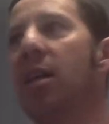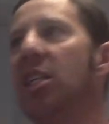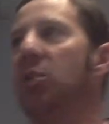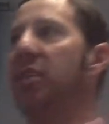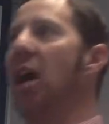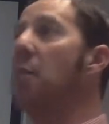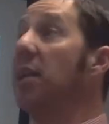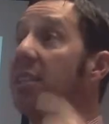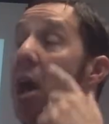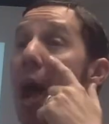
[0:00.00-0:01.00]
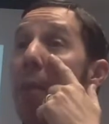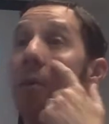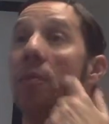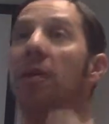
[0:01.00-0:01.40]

So we talk about time.